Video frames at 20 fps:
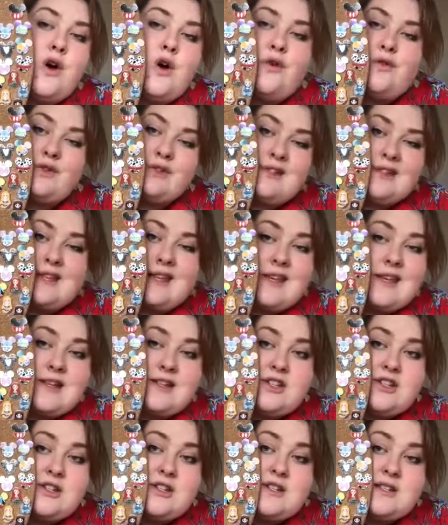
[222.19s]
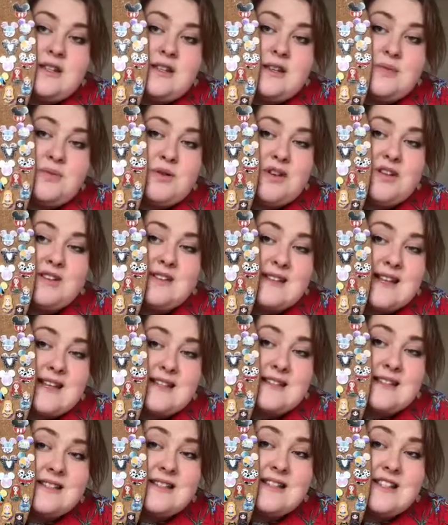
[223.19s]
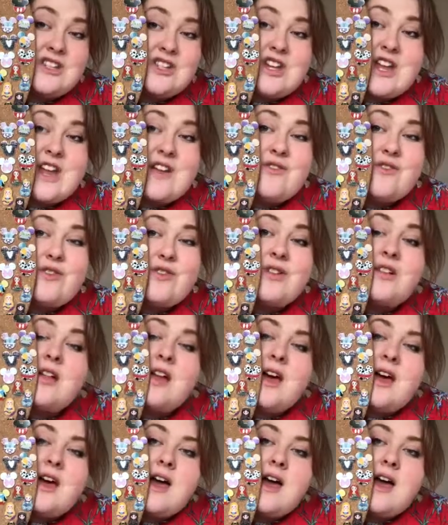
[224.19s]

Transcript: Obviously, just princesses in general.